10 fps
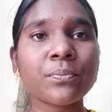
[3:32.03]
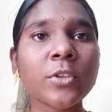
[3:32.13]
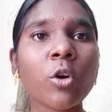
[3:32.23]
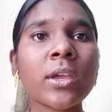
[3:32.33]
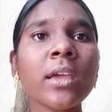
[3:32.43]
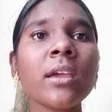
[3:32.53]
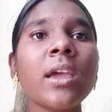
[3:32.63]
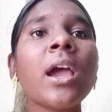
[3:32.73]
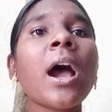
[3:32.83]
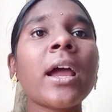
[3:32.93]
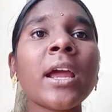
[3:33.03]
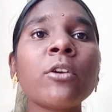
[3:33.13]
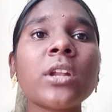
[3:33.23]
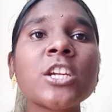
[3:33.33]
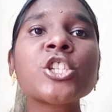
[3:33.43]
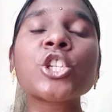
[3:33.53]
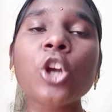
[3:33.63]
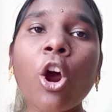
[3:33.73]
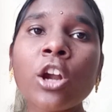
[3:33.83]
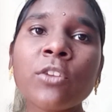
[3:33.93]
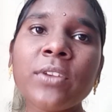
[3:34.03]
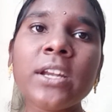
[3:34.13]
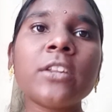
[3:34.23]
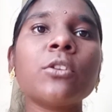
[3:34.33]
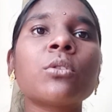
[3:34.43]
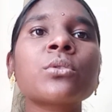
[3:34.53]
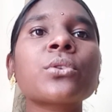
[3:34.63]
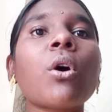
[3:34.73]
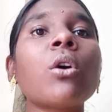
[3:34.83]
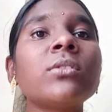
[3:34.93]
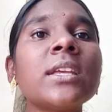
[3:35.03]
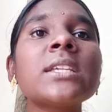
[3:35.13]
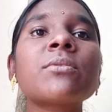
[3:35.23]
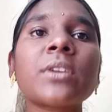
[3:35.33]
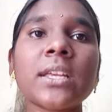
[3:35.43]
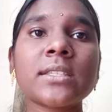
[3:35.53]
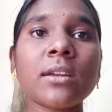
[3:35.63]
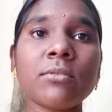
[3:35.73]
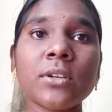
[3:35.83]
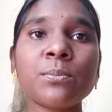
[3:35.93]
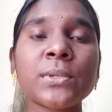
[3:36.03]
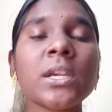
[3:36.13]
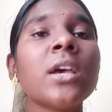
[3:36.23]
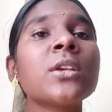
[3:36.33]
Okay, I have done short videos on these phrasal verbs